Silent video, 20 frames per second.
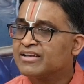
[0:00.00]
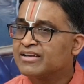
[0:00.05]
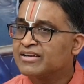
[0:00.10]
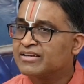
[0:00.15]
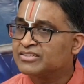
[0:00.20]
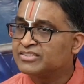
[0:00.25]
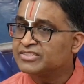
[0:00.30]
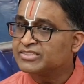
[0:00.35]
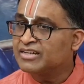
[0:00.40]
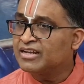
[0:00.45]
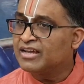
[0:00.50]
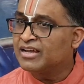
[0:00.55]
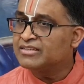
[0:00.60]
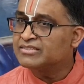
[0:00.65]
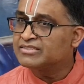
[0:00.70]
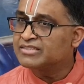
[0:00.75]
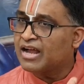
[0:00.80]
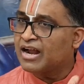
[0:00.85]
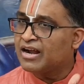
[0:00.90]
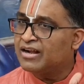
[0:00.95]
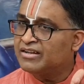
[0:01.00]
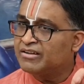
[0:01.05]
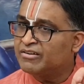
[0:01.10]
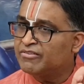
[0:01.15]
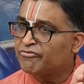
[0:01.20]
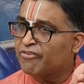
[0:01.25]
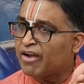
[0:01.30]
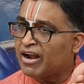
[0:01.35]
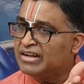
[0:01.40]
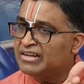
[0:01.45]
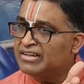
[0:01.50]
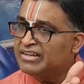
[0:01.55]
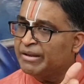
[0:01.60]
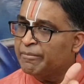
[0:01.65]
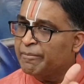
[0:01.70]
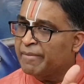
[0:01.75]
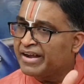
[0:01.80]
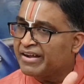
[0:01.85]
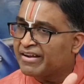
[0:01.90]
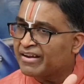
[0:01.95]
Krishna's
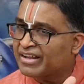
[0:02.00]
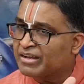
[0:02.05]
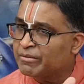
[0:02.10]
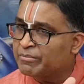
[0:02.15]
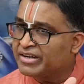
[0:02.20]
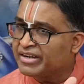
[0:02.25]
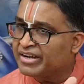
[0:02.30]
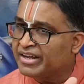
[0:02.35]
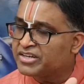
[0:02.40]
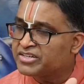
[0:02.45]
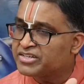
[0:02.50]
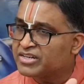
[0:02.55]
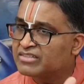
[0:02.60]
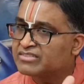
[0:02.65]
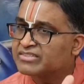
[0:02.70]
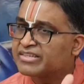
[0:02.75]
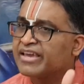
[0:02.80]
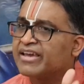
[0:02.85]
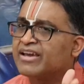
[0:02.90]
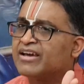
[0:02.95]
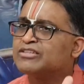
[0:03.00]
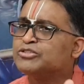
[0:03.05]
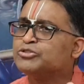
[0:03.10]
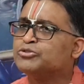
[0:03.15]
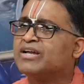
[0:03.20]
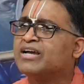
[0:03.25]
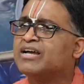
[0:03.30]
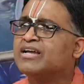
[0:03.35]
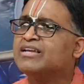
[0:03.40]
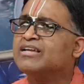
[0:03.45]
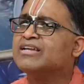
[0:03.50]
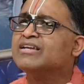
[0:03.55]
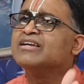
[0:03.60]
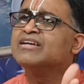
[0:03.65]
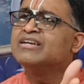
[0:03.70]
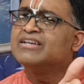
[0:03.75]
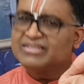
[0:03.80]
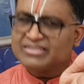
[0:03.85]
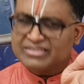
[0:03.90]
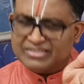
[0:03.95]
ultimate recommendation is, hey Arjuna,
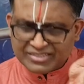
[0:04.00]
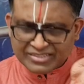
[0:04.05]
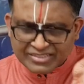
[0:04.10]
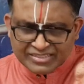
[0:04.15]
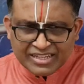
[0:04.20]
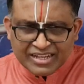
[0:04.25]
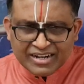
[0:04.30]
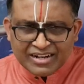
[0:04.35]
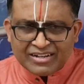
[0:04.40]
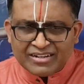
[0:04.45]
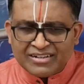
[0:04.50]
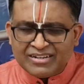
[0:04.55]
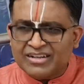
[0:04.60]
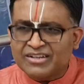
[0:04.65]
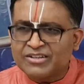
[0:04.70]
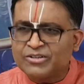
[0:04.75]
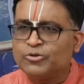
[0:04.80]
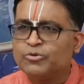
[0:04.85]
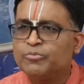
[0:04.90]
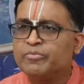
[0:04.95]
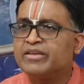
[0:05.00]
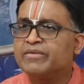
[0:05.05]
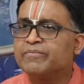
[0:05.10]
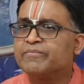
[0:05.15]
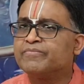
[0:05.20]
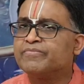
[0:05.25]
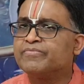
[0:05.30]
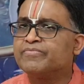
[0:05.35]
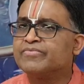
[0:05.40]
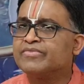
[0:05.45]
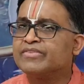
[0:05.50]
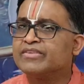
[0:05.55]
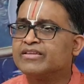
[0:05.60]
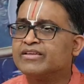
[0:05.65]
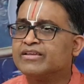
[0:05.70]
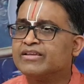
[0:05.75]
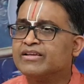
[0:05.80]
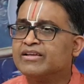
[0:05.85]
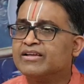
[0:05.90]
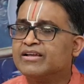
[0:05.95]
surrender to me.
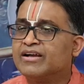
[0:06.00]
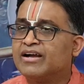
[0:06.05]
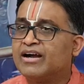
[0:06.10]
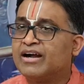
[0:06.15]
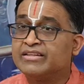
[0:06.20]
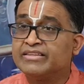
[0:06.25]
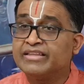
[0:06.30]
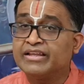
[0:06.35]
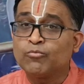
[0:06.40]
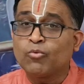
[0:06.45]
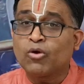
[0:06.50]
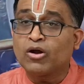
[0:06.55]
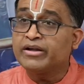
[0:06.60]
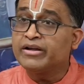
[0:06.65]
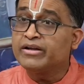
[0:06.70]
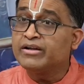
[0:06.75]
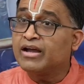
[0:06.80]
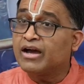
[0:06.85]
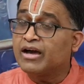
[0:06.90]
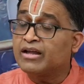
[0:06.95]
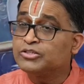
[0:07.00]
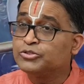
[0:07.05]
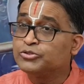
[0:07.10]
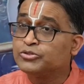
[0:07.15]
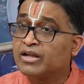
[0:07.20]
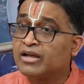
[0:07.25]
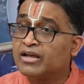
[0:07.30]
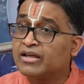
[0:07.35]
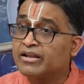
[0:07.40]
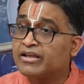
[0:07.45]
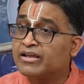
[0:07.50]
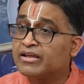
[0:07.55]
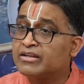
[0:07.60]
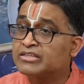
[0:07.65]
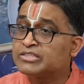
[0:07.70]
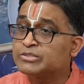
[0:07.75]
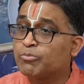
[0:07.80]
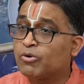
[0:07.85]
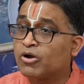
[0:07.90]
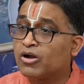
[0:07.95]
And then what did Arjuna
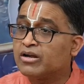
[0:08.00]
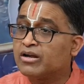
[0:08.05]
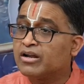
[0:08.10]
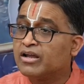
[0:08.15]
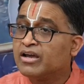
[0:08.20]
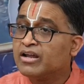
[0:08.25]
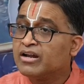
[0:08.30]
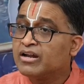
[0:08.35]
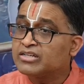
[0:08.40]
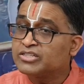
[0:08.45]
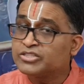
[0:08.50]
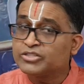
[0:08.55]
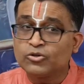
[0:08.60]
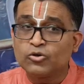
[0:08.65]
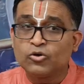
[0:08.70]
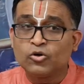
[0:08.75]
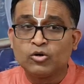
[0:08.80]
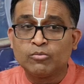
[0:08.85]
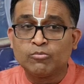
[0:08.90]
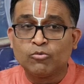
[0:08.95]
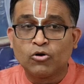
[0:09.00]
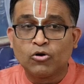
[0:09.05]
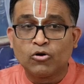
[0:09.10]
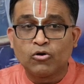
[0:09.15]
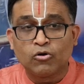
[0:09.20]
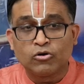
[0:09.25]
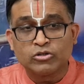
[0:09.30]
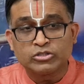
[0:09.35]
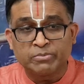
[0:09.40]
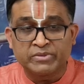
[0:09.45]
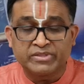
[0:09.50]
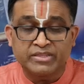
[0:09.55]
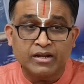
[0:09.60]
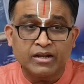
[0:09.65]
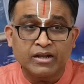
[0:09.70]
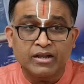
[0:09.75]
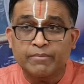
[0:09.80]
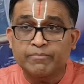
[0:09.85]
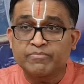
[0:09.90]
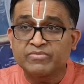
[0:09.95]
respond? Nashto moho
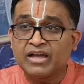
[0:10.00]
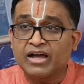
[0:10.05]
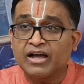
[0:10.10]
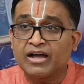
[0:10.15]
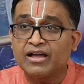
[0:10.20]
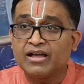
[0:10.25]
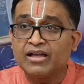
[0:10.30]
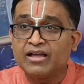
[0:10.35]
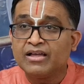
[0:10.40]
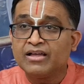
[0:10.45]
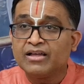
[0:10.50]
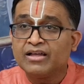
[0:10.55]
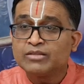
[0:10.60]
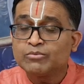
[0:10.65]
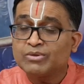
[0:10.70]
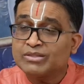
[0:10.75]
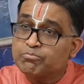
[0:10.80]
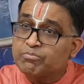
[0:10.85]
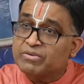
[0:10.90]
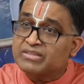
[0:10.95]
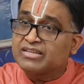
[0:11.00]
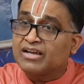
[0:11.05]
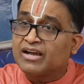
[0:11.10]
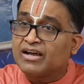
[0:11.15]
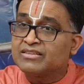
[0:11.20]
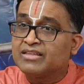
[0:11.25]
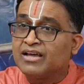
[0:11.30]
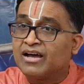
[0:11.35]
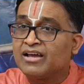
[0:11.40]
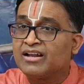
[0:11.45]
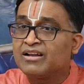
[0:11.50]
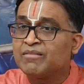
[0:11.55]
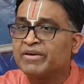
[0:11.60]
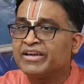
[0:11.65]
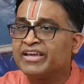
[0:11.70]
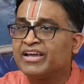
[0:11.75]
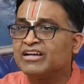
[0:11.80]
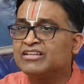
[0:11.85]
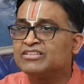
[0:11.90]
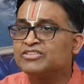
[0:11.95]
smritirlabdha tat prasadan
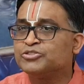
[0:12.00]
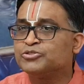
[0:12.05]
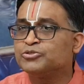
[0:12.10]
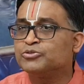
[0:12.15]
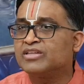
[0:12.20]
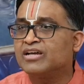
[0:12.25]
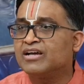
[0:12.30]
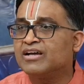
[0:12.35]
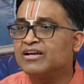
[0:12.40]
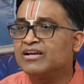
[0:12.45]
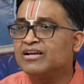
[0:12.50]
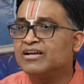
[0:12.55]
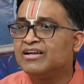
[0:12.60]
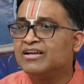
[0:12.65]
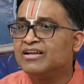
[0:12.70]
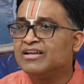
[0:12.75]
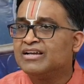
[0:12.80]
mayachyuta